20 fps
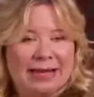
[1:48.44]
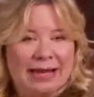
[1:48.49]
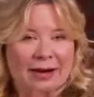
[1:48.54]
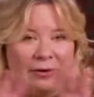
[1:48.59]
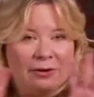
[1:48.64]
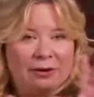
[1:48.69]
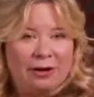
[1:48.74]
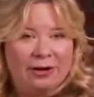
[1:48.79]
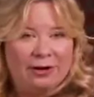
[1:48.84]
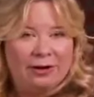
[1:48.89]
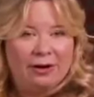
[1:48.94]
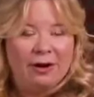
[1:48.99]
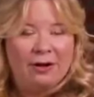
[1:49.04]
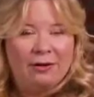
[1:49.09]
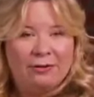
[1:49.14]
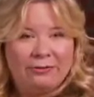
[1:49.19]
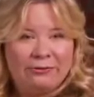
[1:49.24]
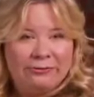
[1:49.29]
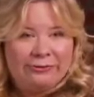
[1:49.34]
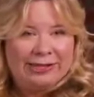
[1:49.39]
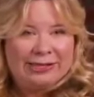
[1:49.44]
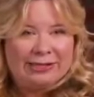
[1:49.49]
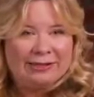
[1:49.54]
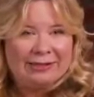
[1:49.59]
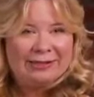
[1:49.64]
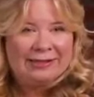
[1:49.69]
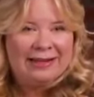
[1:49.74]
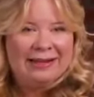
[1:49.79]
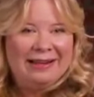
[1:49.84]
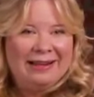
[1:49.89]
out on all of
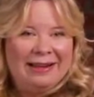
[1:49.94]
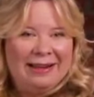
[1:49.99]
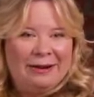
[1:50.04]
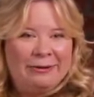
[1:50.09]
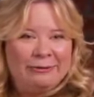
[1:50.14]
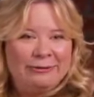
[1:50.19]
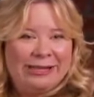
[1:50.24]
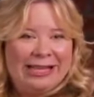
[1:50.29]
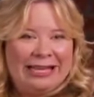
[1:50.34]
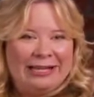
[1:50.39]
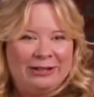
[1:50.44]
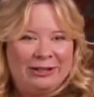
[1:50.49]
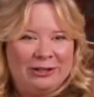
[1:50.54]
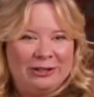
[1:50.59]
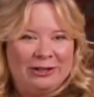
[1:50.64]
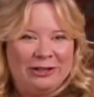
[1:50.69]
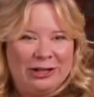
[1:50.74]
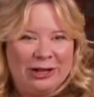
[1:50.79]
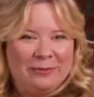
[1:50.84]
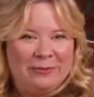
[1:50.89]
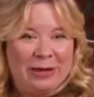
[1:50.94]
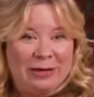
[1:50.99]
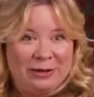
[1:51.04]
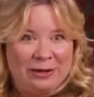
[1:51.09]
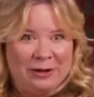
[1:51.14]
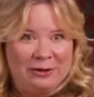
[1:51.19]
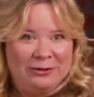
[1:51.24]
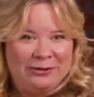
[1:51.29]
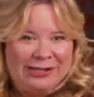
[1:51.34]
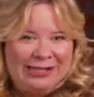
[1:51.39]
this relationship and
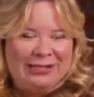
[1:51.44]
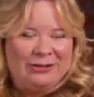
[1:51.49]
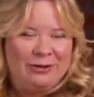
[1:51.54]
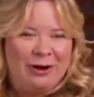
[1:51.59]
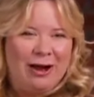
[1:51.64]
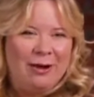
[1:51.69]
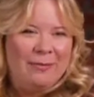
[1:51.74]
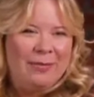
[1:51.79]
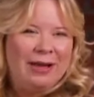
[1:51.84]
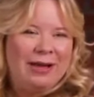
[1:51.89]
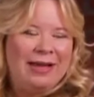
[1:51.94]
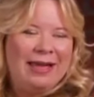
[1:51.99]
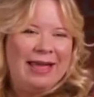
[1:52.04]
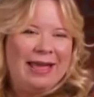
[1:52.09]
ghostly drama,